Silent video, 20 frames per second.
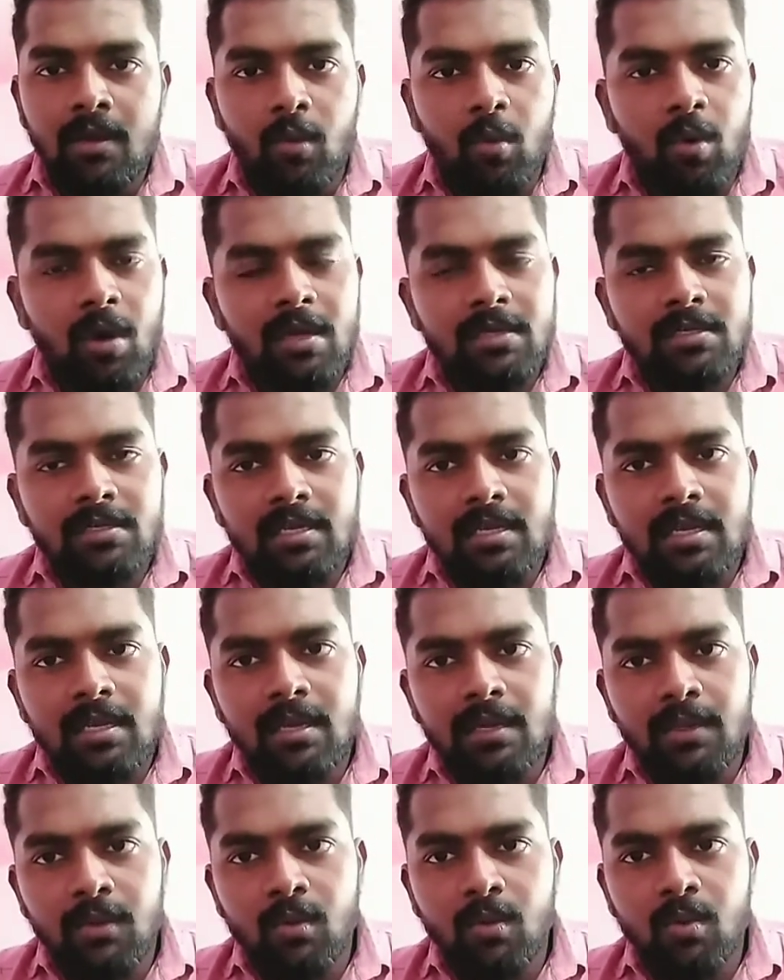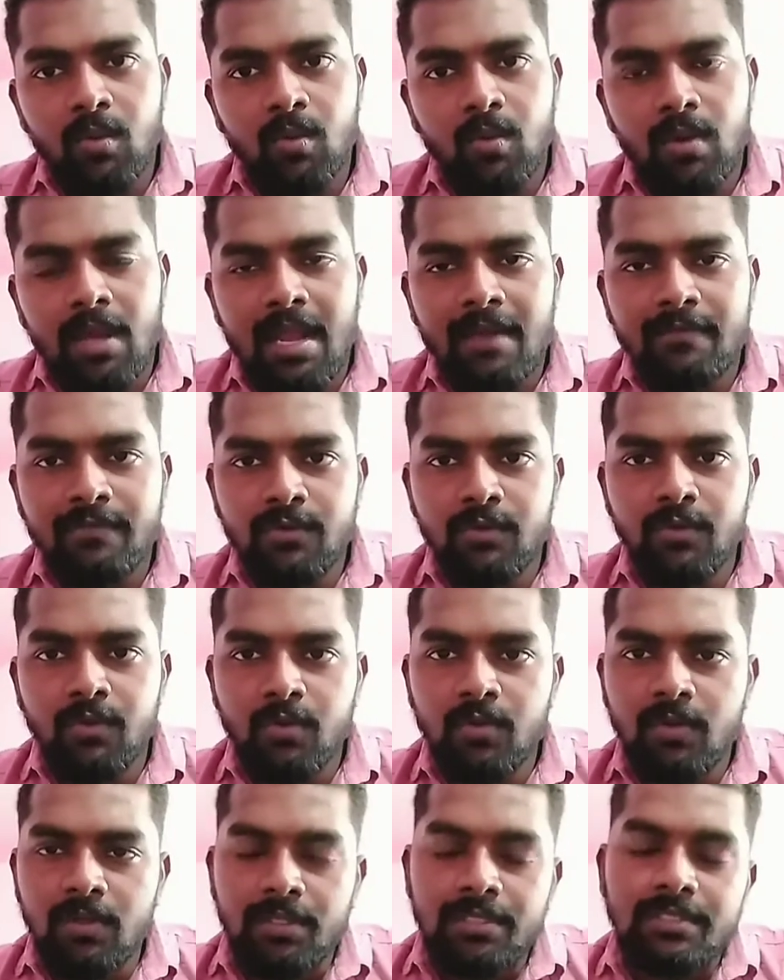what you have to
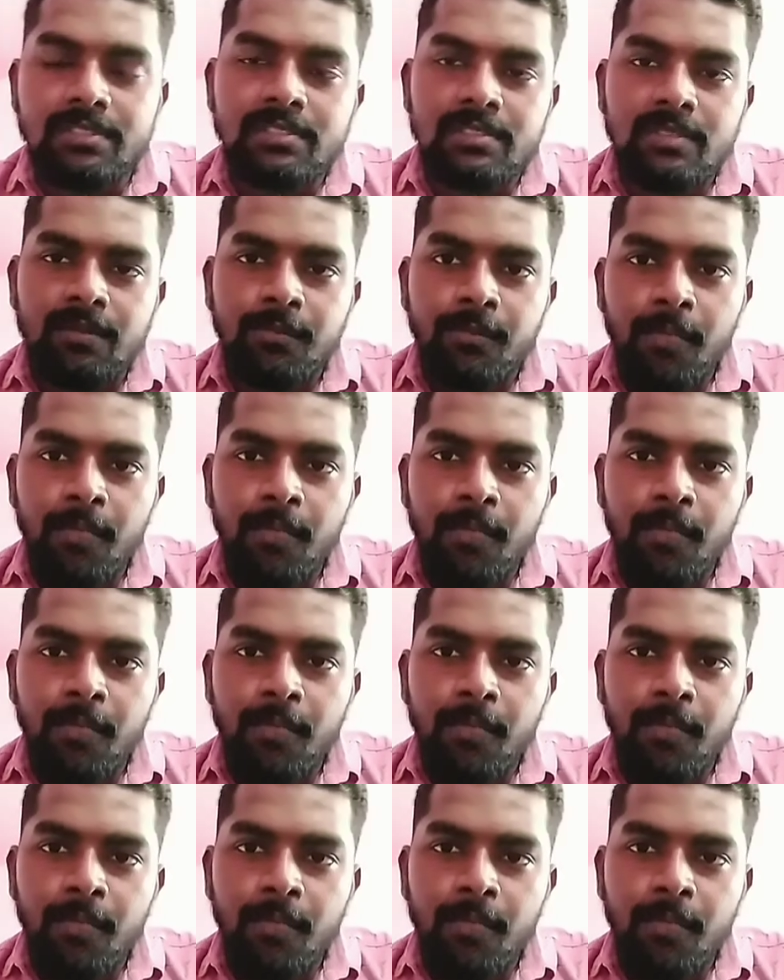do is